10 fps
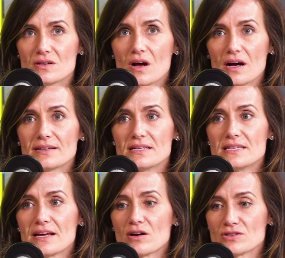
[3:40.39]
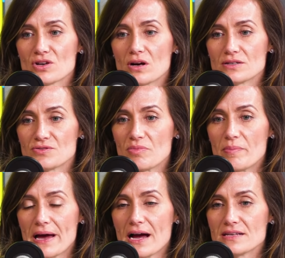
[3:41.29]
God can take our scars from the
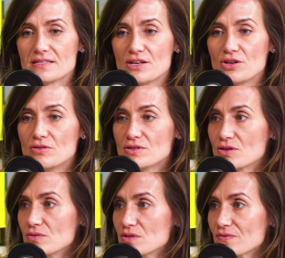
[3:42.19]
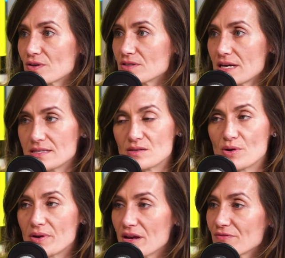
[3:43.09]
past and use those for
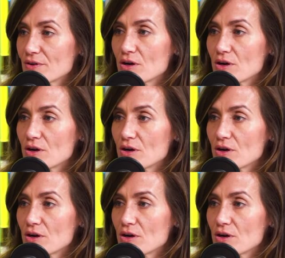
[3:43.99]
testimony and for